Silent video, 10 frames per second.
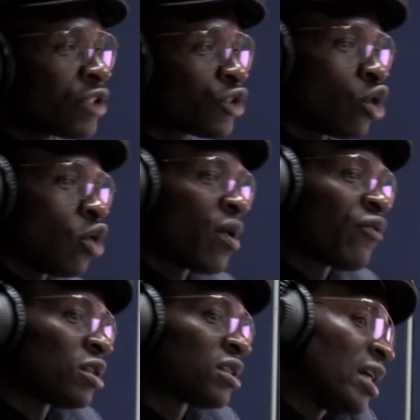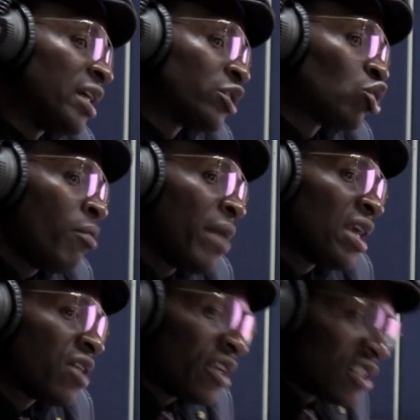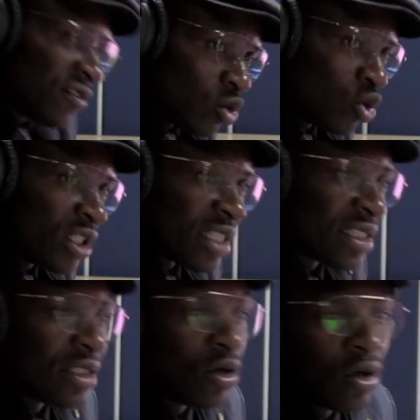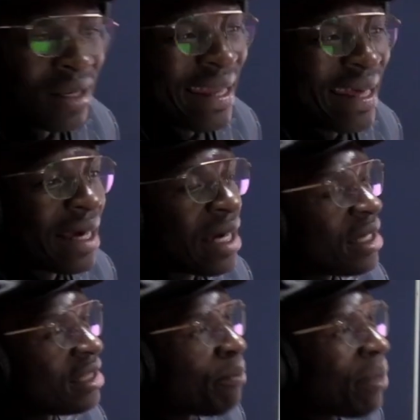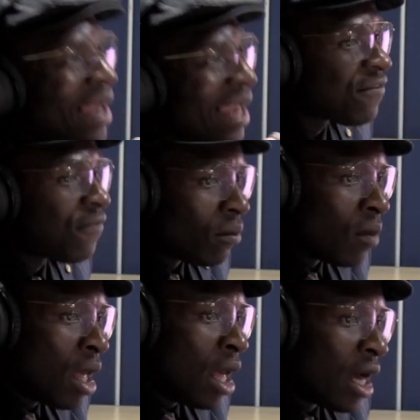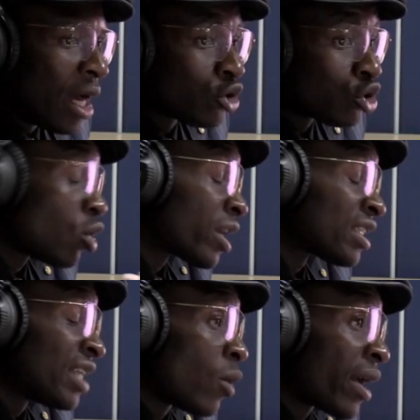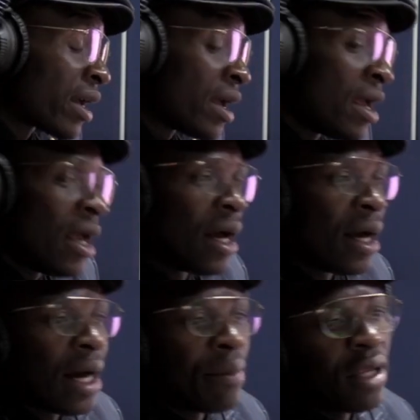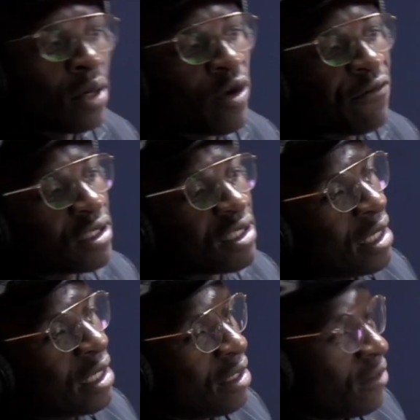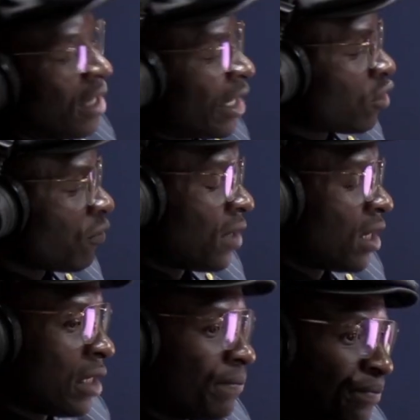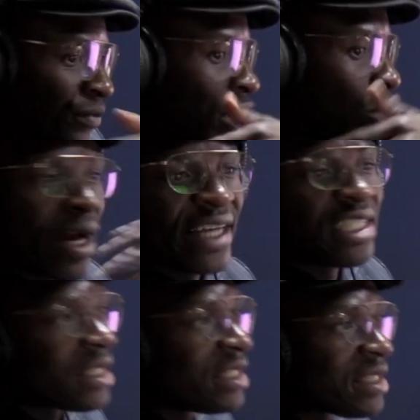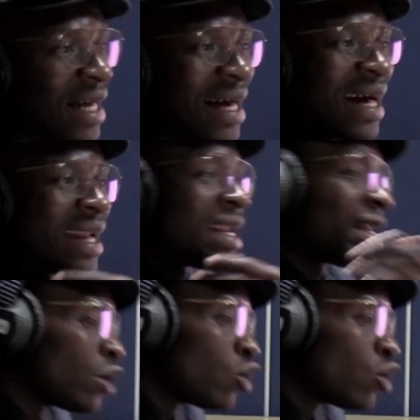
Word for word: So we've got uh, so many creatives who just, you know, lack the platform uh, to showcase their work. Uh, I mean, we've got uh, the likes of um, Tongai Chirisa and Danai